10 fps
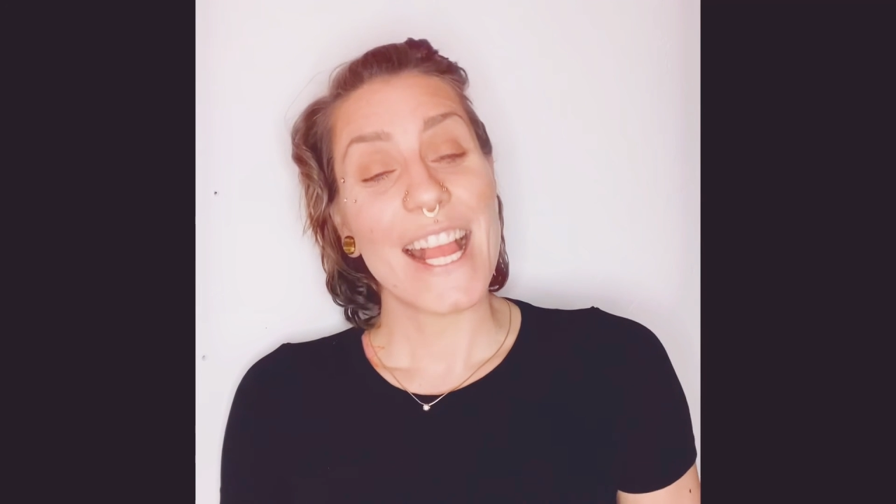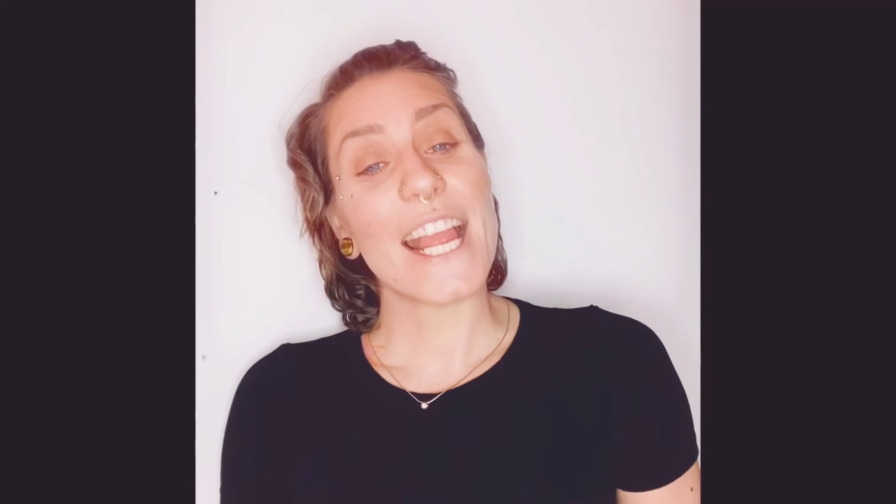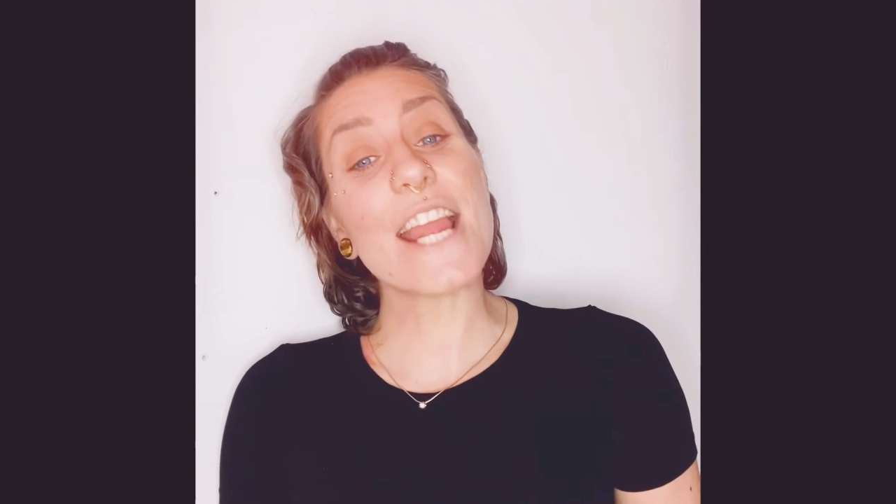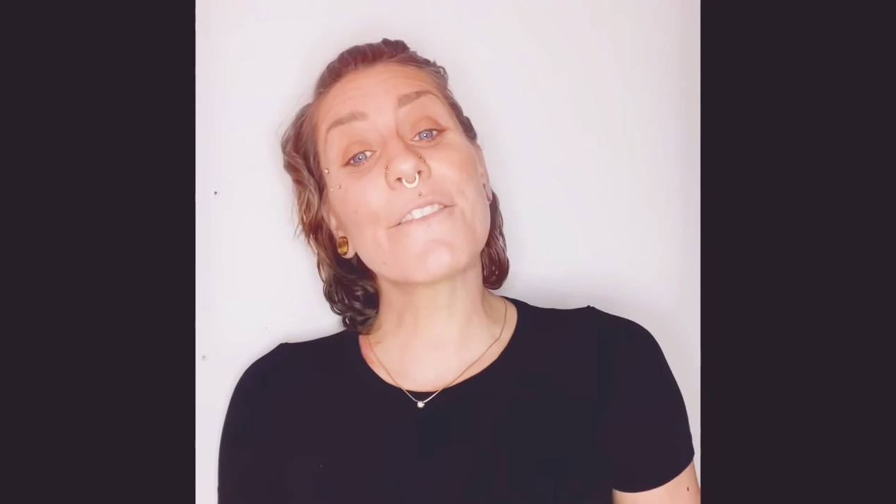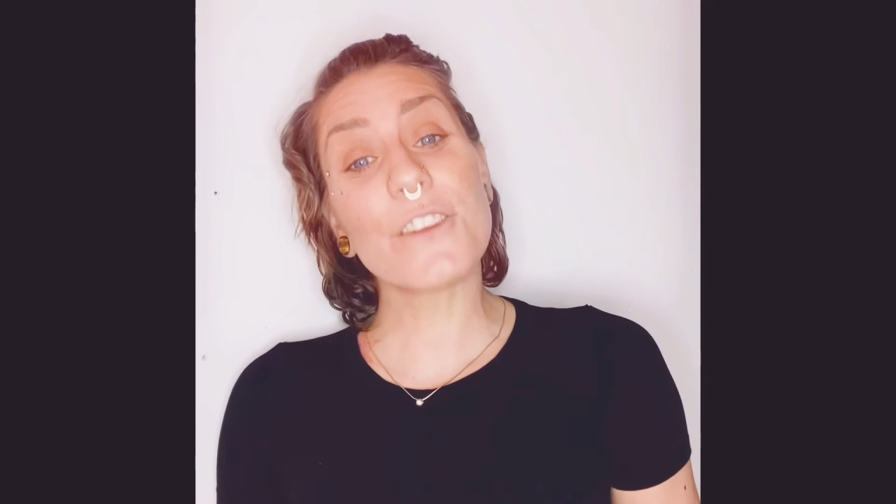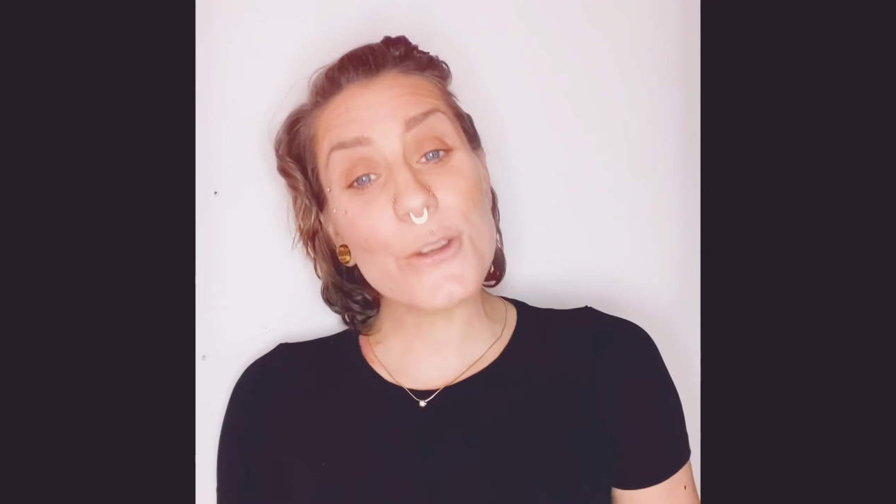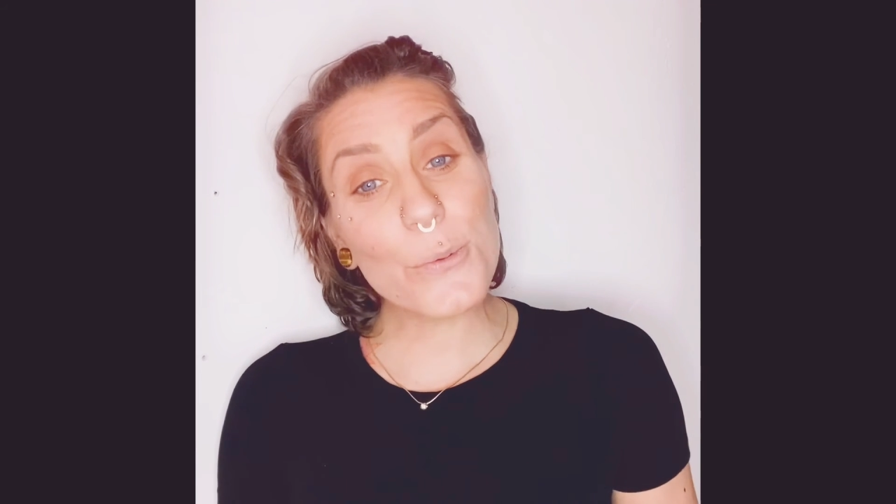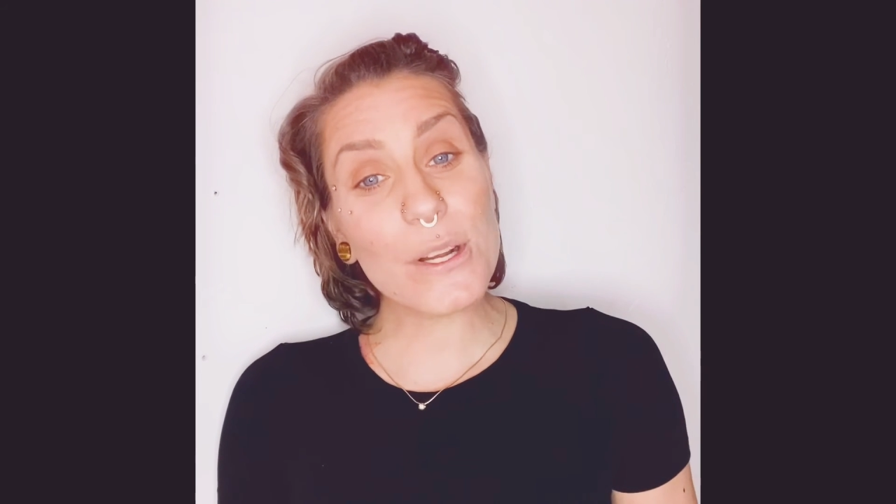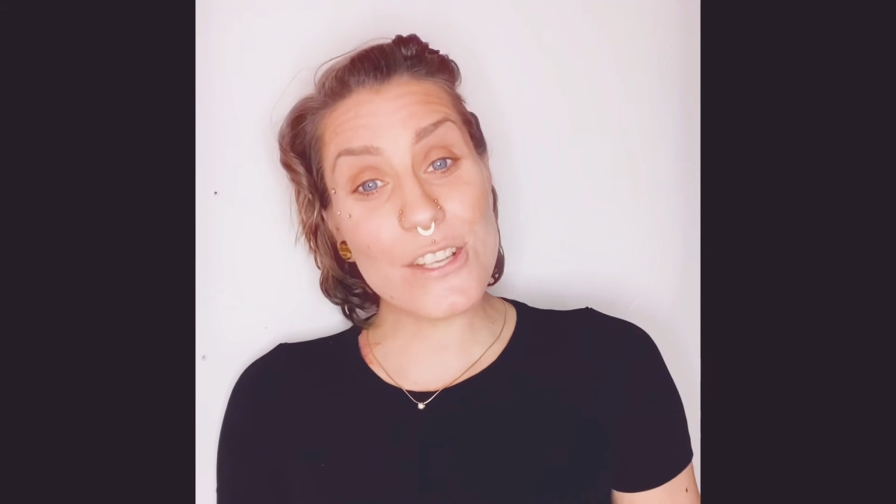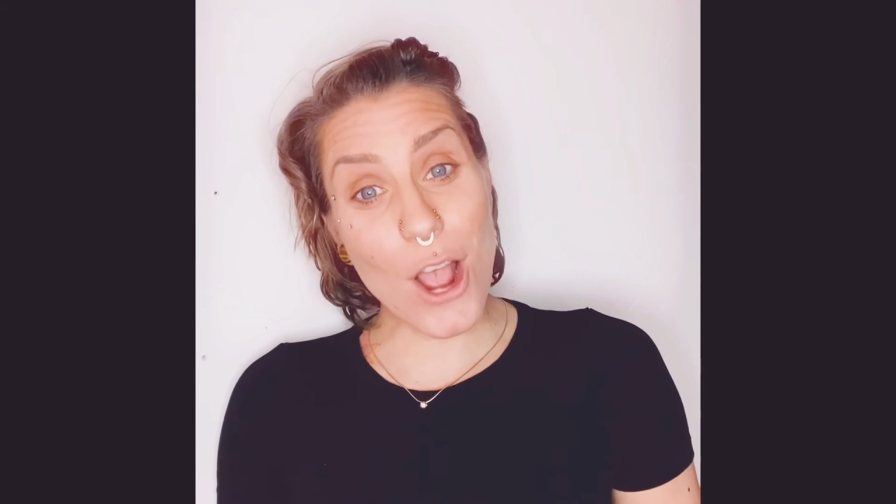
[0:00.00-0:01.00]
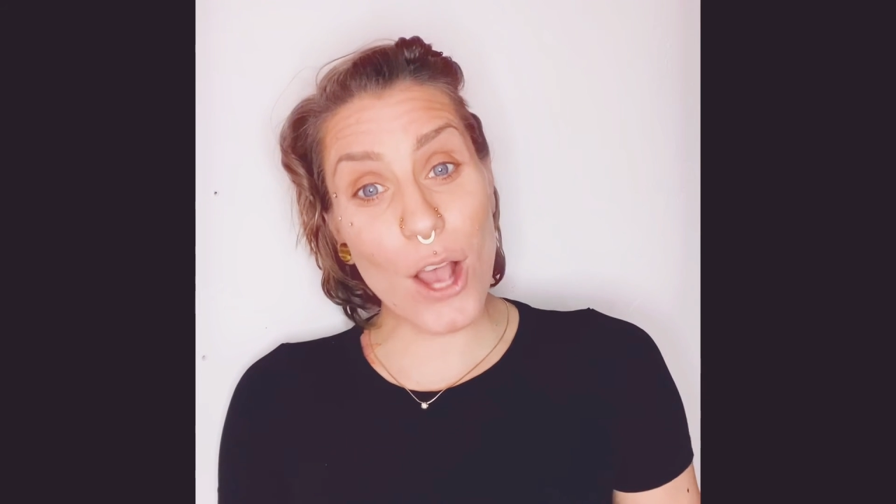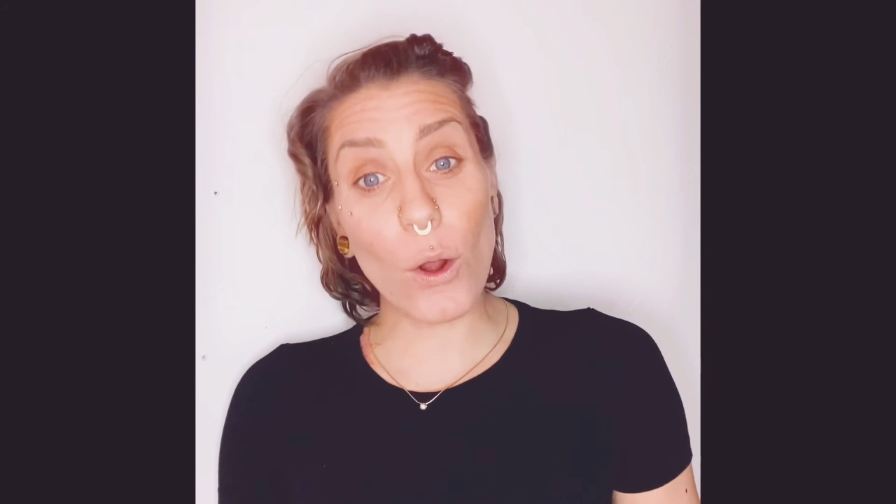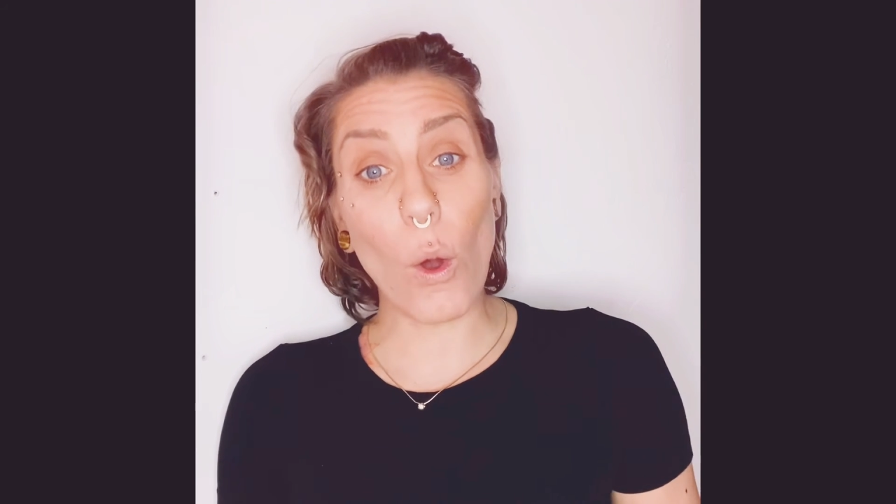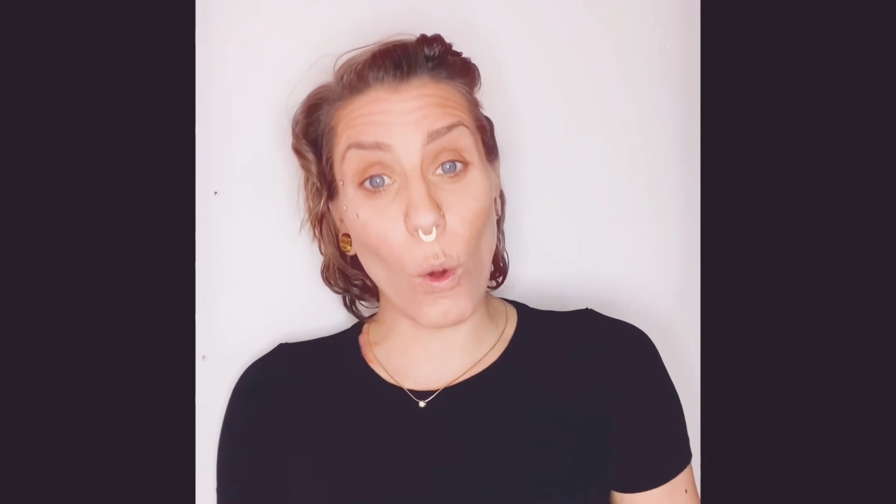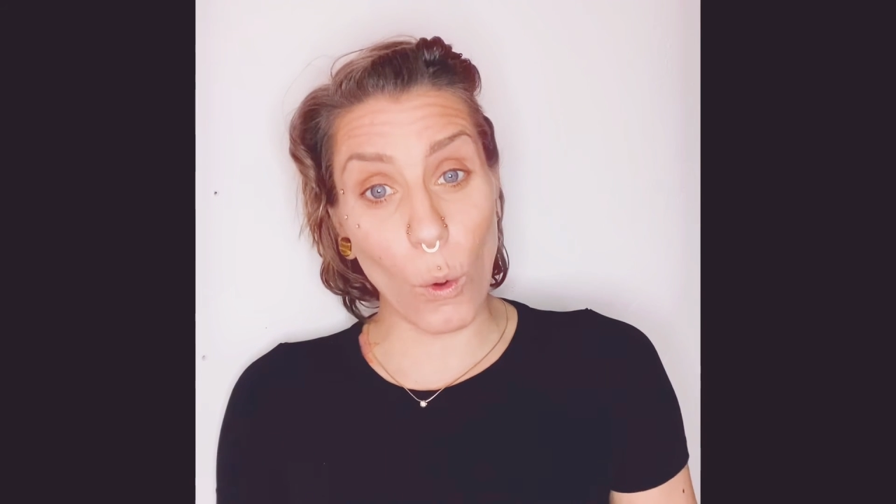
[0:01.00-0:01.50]
If you would not
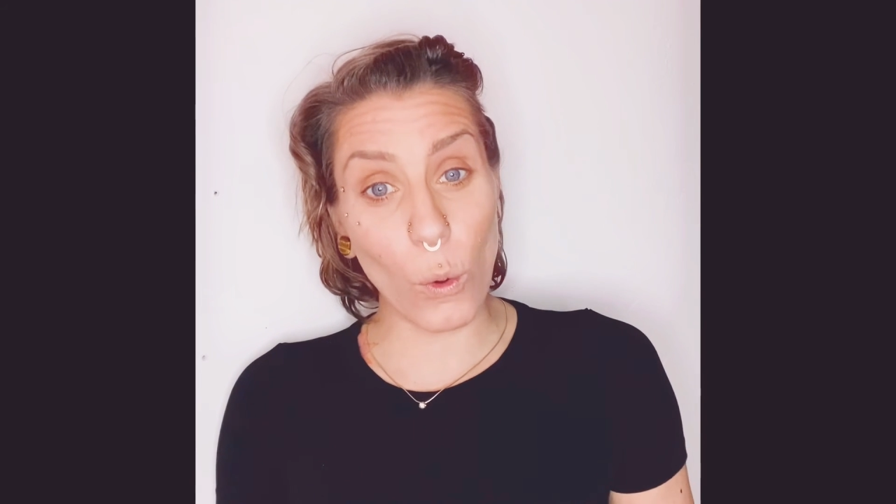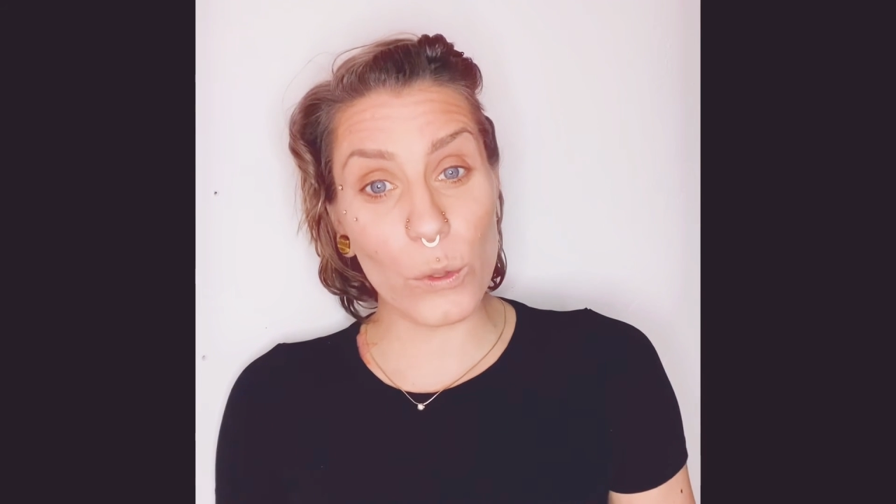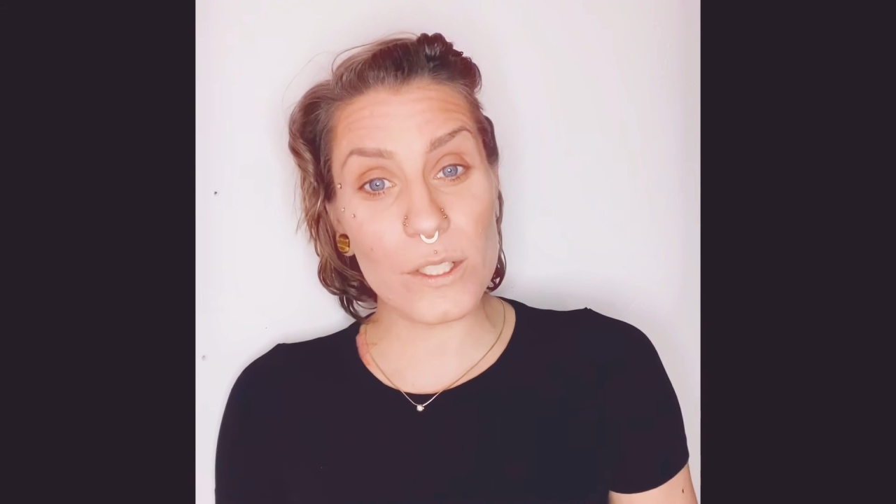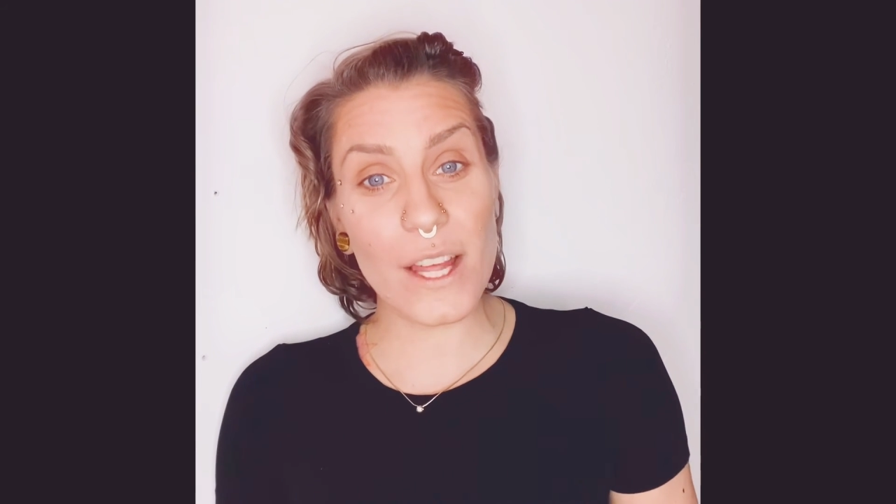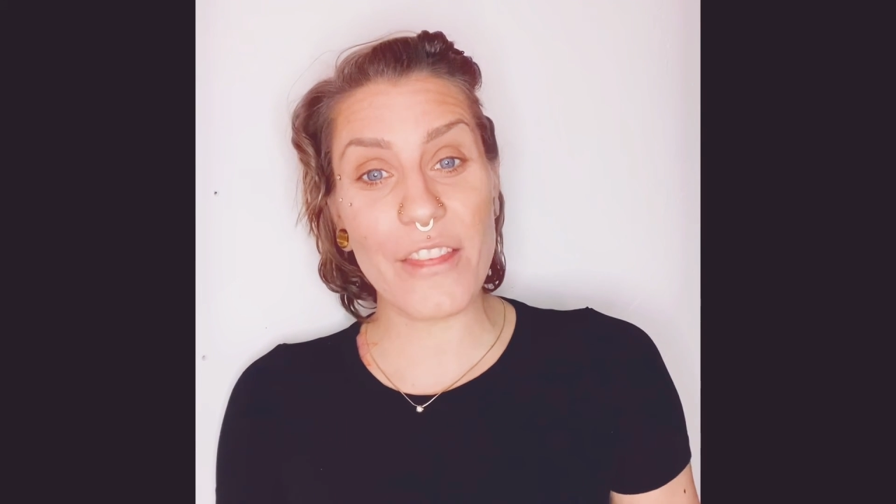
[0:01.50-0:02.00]
hold